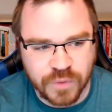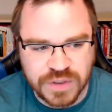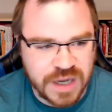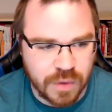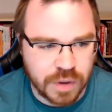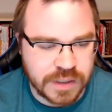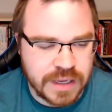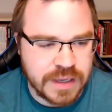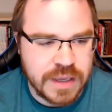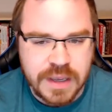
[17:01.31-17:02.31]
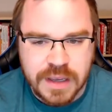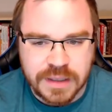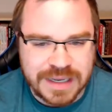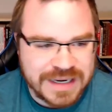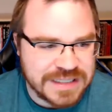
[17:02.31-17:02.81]
what's not working,
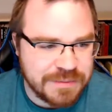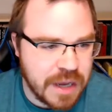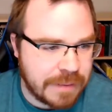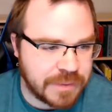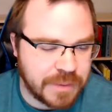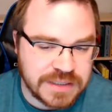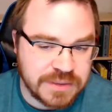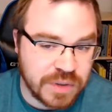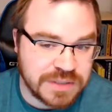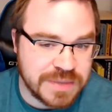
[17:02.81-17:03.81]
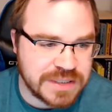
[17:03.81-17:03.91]
that needs to be optimized, and what's